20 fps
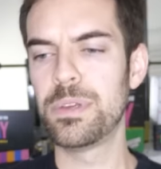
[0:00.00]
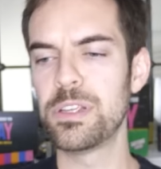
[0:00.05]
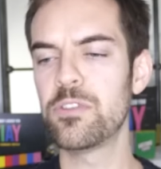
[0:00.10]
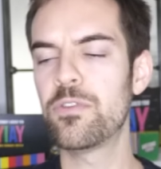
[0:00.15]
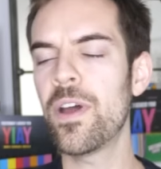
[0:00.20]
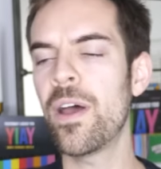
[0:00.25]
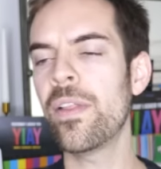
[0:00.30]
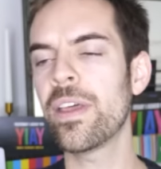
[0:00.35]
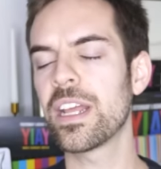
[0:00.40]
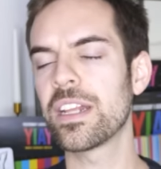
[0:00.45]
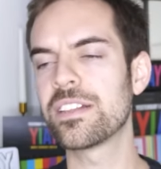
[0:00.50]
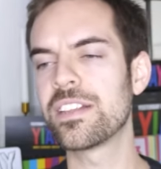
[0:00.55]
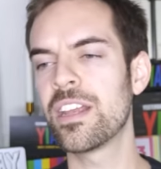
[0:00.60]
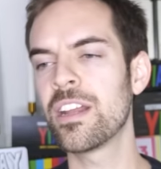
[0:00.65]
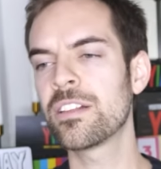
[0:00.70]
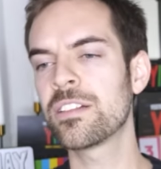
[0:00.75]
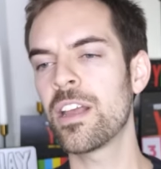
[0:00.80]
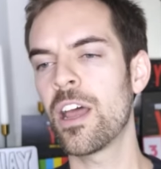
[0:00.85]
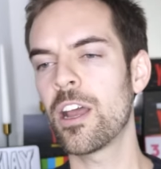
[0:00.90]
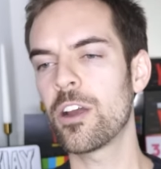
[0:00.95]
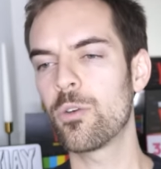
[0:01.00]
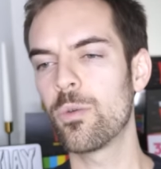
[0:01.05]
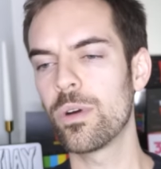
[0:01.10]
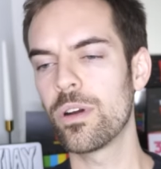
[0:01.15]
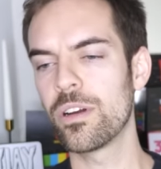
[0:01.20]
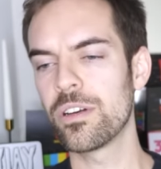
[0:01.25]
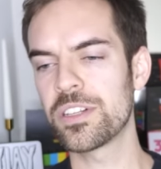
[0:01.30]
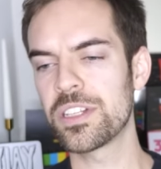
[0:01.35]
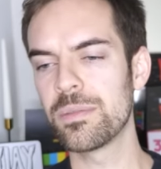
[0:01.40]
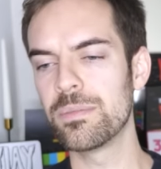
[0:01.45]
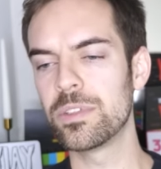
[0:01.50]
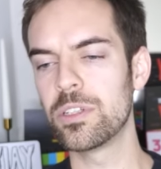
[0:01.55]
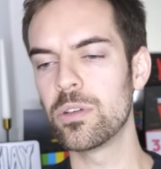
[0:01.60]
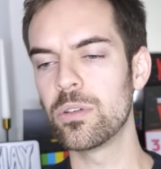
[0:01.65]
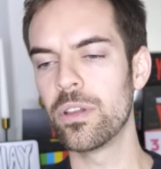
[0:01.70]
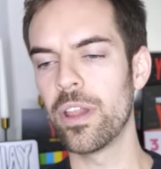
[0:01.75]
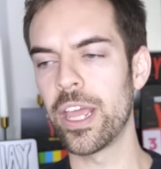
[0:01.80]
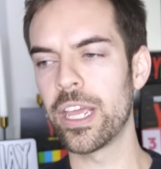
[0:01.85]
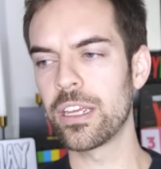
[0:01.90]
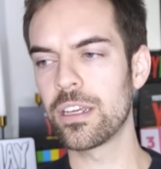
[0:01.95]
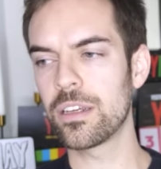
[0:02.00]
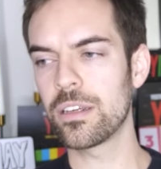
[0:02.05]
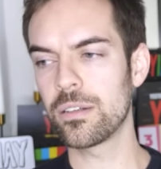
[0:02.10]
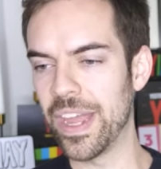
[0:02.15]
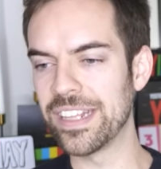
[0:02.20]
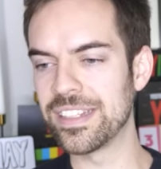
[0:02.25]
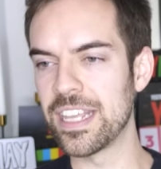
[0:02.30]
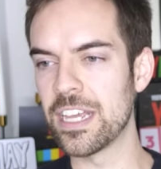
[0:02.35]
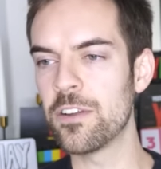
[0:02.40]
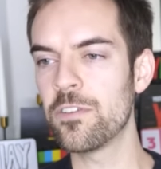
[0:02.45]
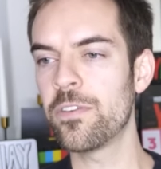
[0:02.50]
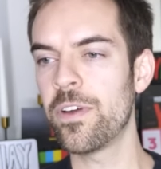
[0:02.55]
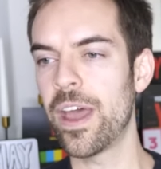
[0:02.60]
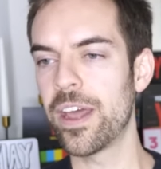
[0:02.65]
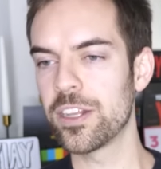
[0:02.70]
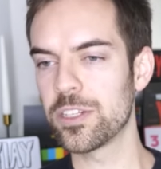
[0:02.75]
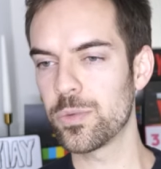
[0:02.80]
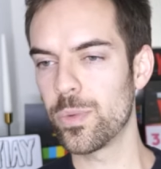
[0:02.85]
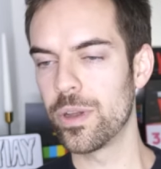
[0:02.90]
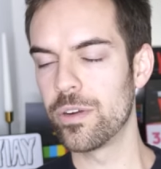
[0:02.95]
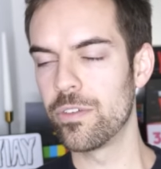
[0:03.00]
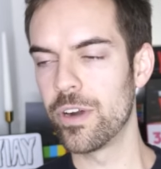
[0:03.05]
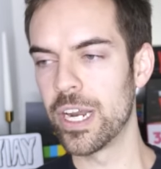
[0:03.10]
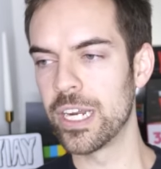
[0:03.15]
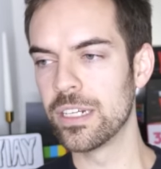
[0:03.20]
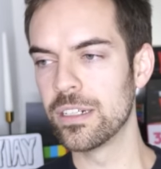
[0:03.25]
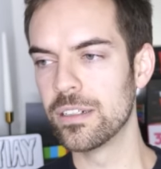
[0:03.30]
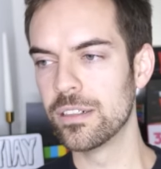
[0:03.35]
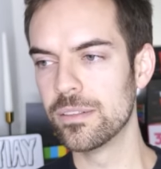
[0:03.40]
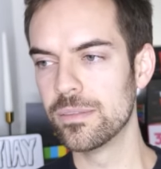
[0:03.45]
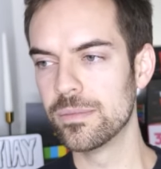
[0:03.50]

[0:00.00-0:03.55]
But you found like a TikTok where some dude like identified as one, right?